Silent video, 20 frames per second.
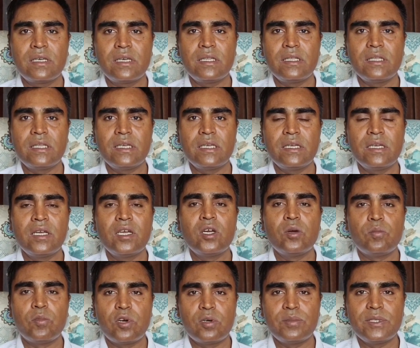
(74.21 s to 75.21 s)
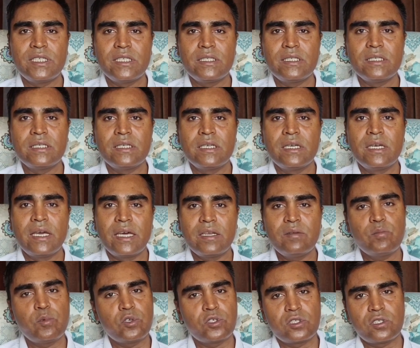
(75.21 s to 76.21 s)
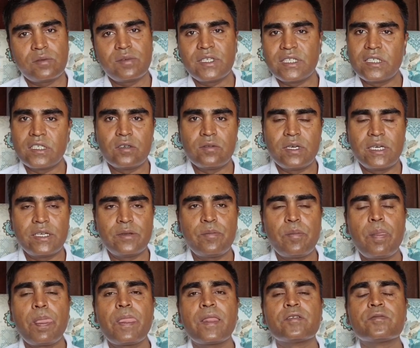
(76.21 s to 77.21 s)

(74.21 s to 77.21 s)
in the morbidity and post-op recovery.